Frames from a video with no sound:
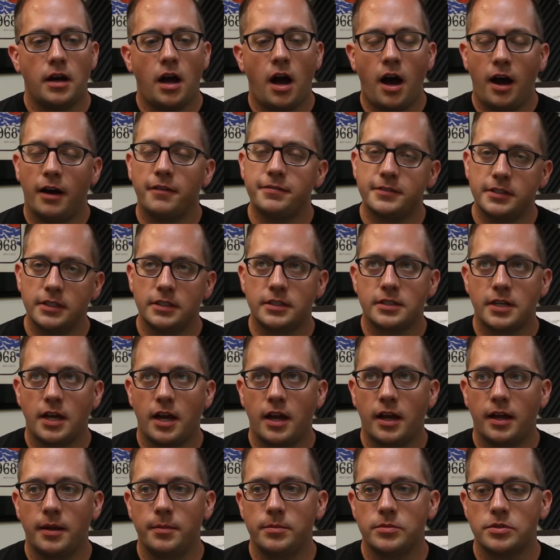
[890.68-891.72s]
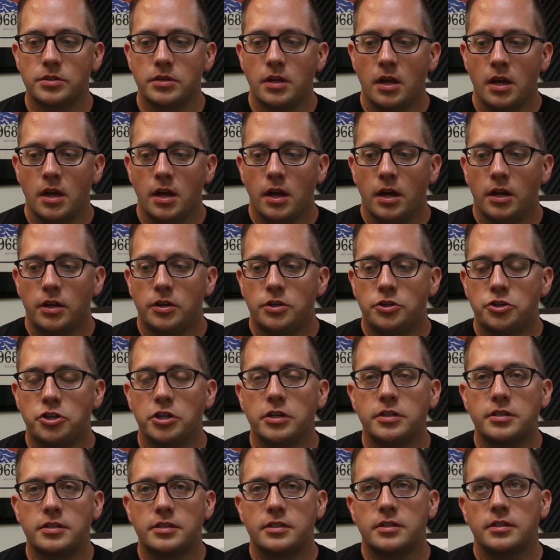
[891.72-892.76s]
oftentimes,
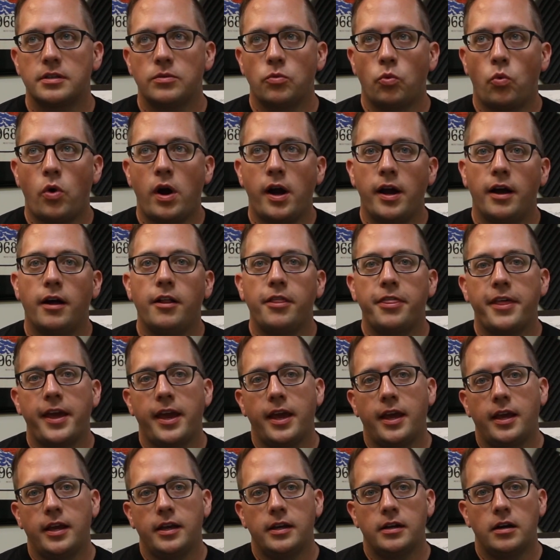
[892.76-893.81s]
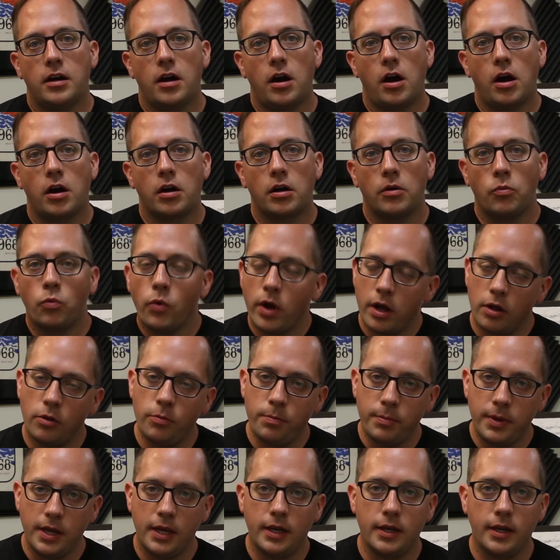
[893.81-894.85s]
just while they are
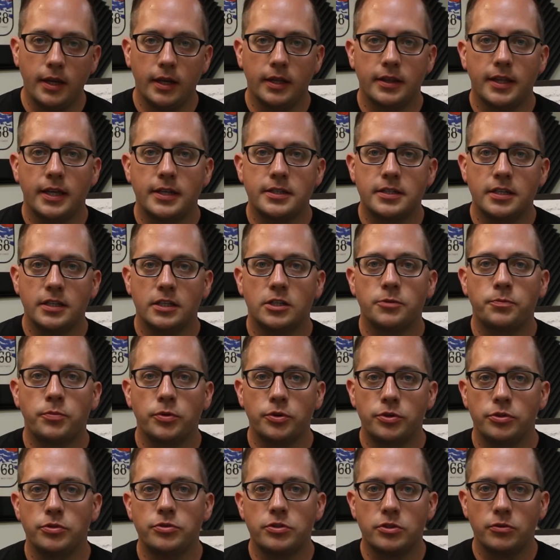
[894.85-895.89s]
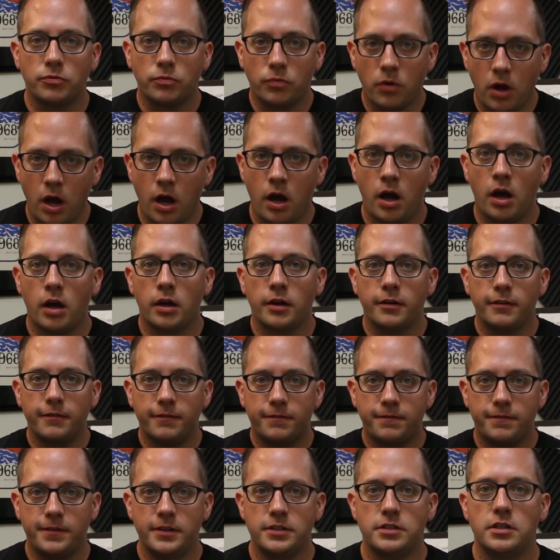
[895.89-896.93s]
well-meaning, they tend to produce the wrong
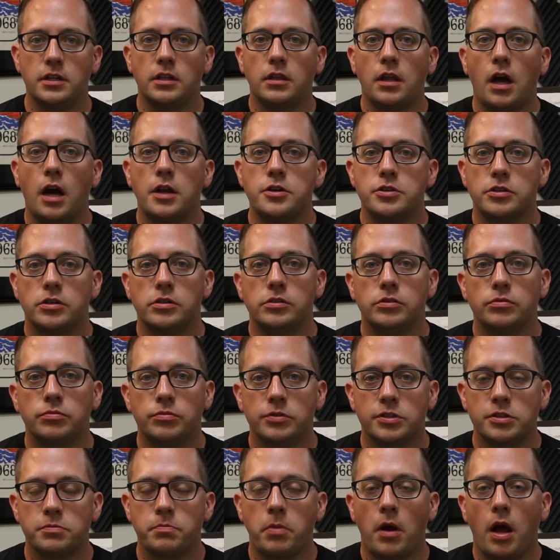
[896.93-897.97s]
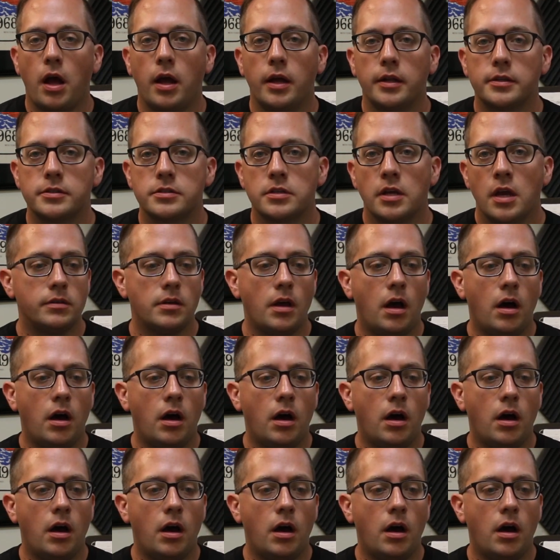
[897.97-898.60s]
physiological response.